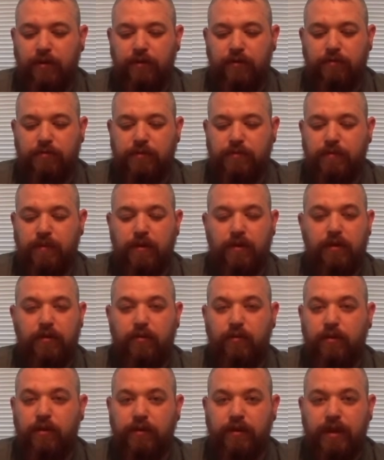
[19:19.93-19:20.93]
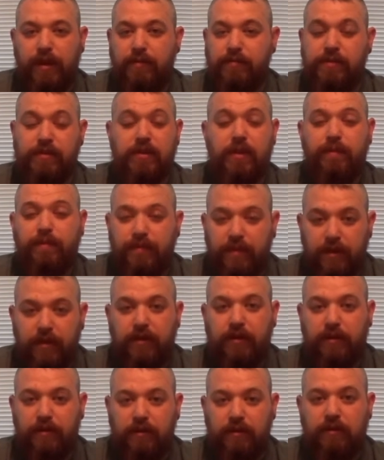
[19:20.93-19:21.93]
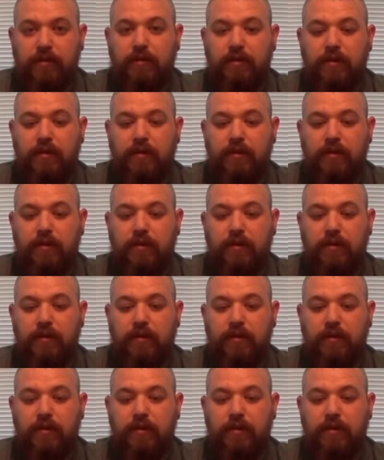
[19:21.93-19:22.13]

small little word games, something